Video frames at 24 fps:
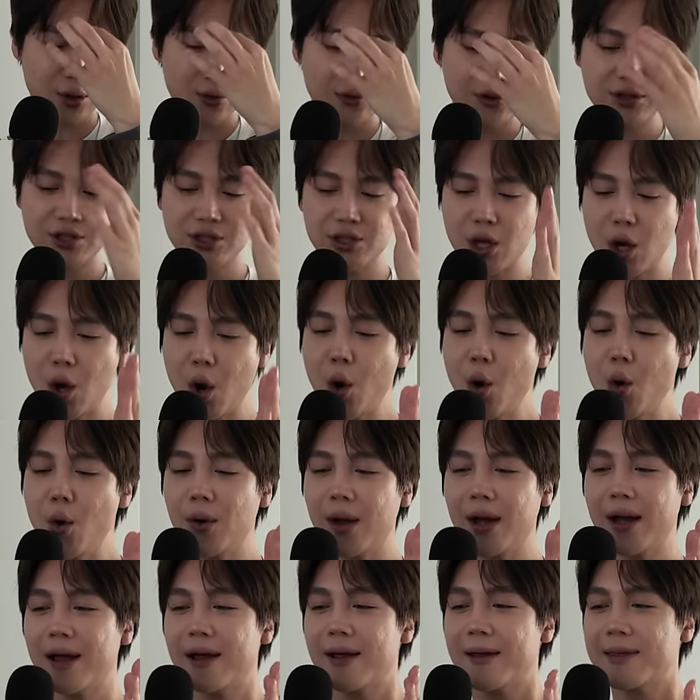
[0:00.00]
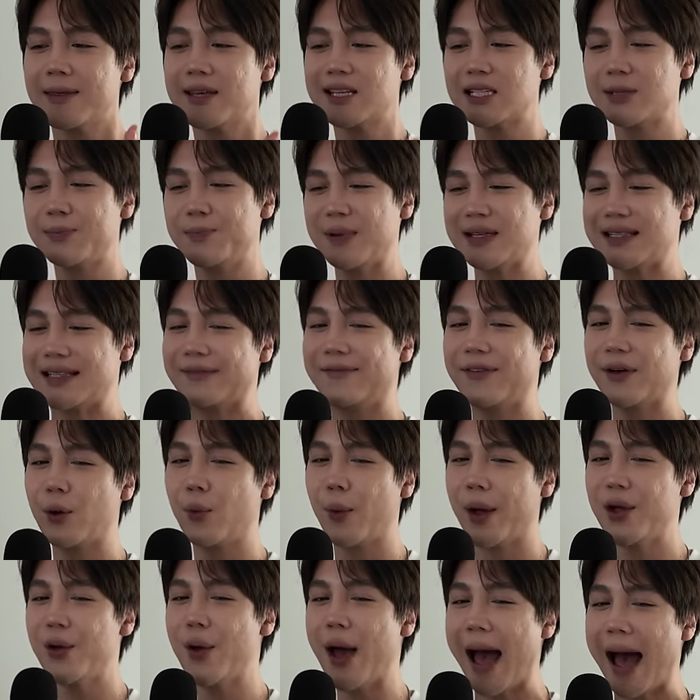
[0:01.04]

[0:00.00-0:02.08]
no there's no specific way you